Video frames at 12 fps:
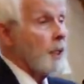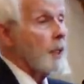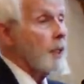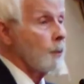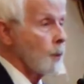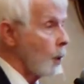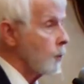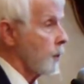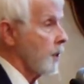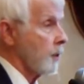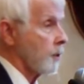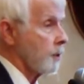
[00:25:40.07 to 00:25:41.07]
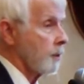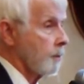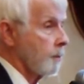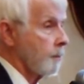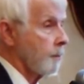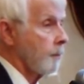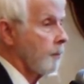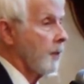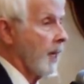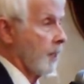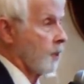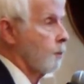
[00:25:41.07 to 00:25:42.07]
He wrote this.
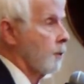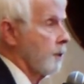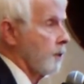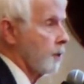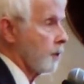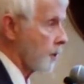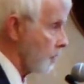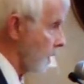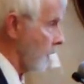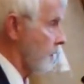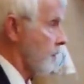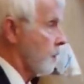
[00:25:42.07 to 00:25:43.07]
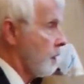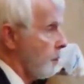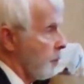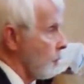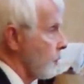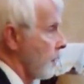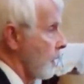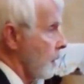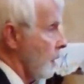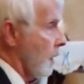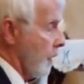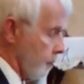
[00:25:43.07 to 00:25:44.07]
That's what this is saying. It's a typical date
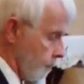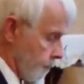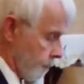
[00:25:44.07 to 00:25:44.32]
line.